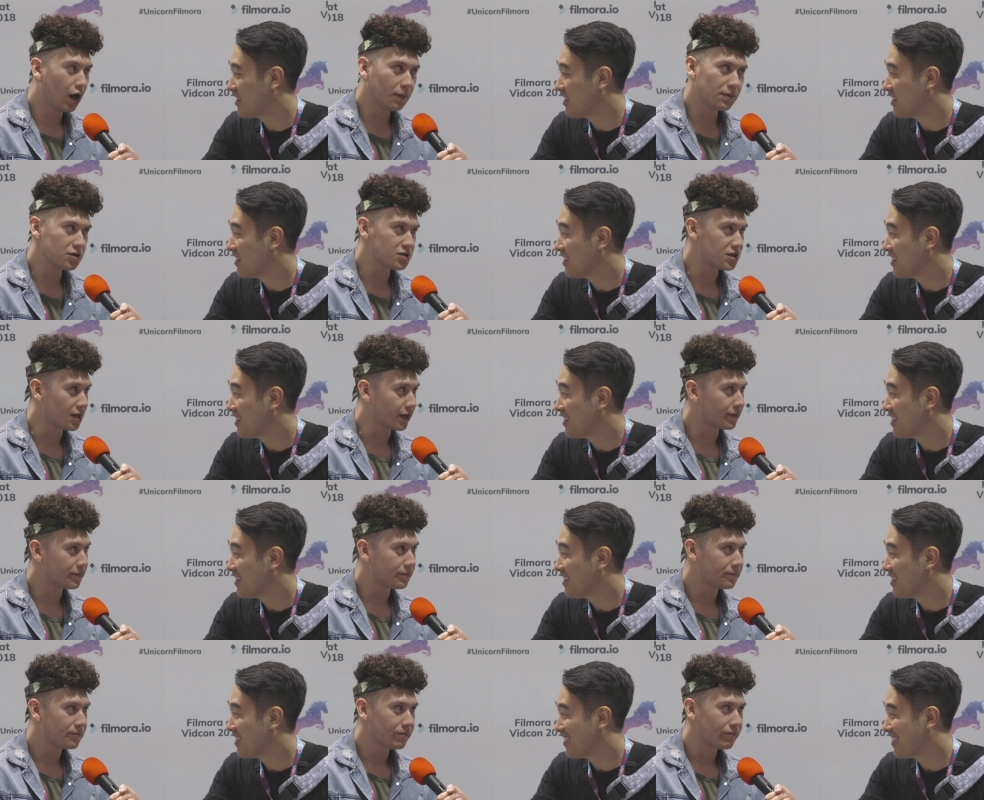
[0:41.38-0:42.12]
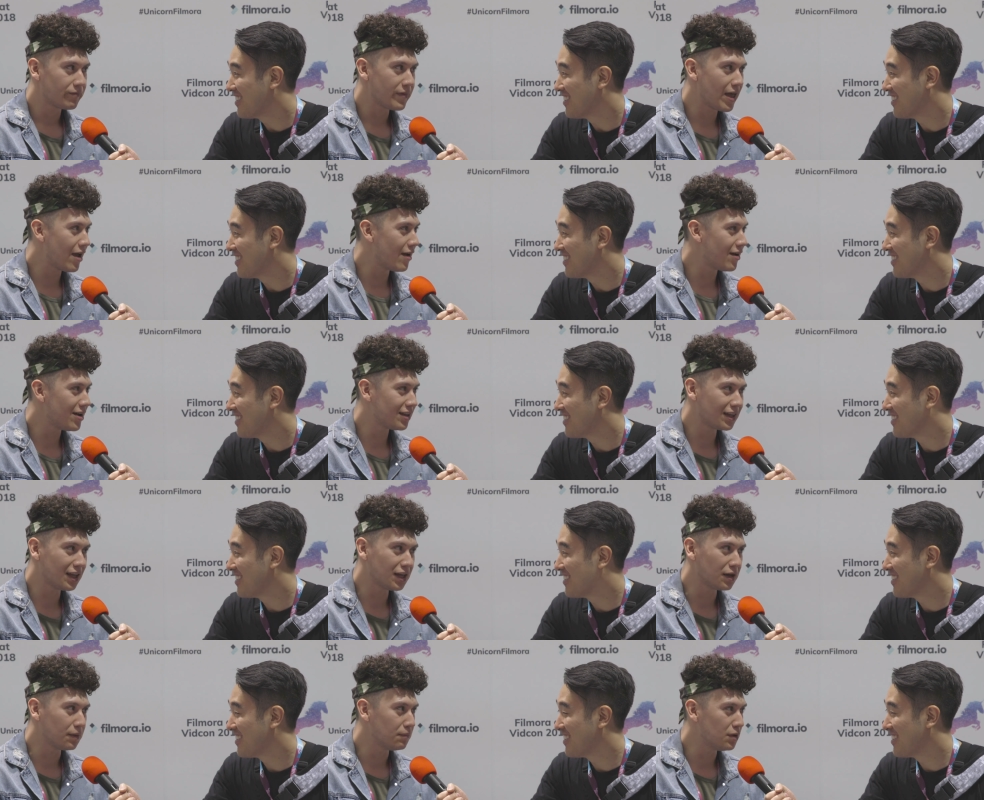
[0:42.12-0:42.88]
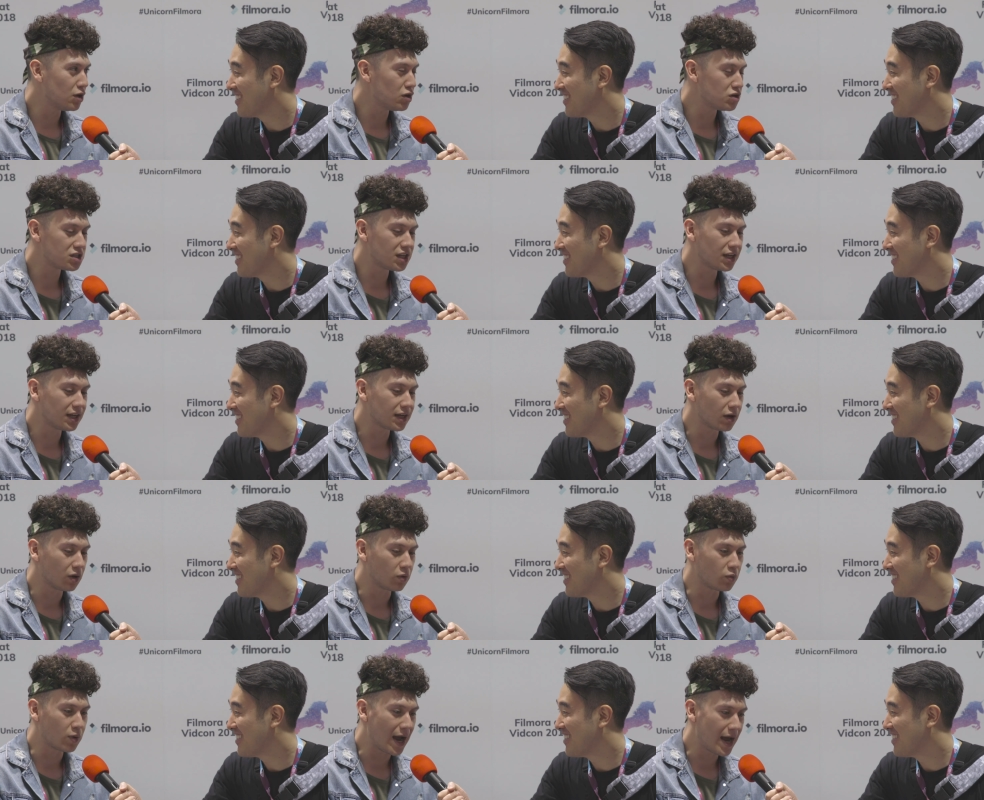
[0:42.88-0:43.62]
Speaker 1: All music everything music,
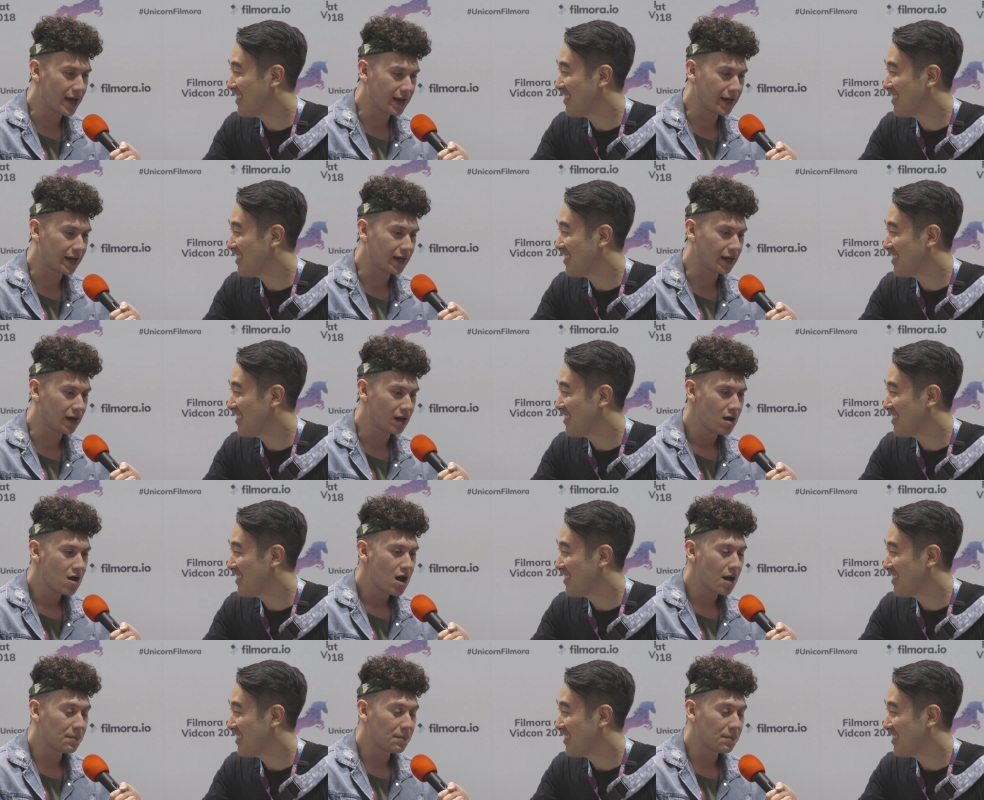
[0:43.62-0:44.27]
writing.